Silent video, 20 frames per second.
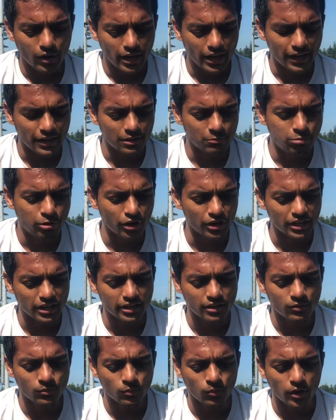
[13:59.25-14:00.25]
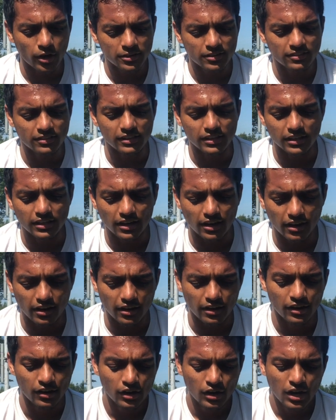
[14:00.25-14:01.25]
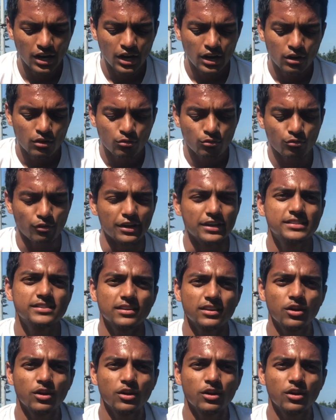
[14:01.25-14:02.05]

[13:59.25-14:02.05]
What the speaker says: ahead and put in what the race